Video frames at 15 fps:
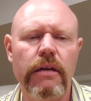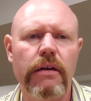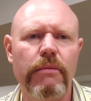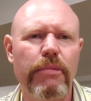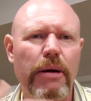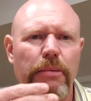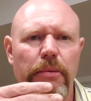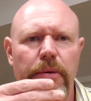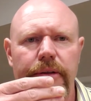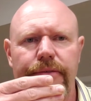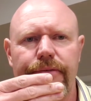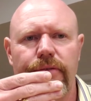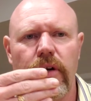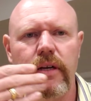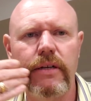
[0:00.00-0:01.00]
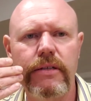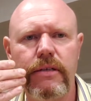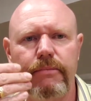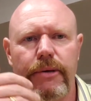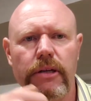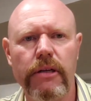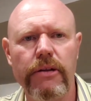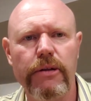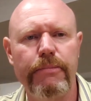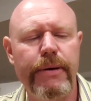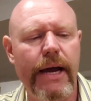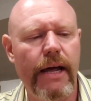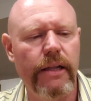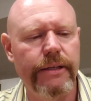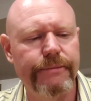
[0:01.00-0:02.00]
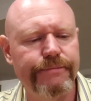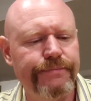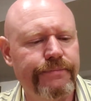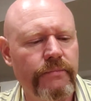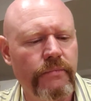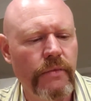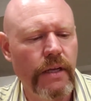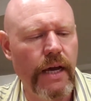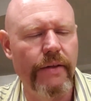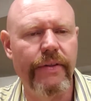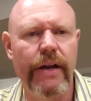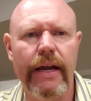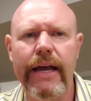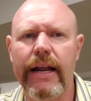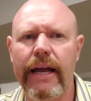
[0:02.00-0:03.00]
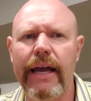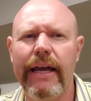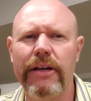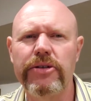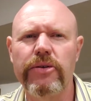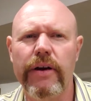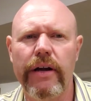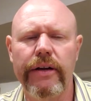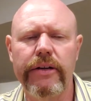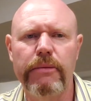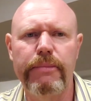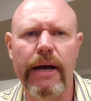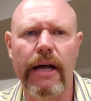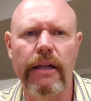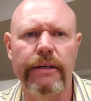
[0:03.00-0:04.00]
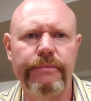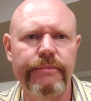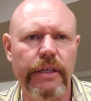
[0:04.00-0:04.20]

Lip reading: probably front to middle of the palate, and then it kind of hangs around on your palate.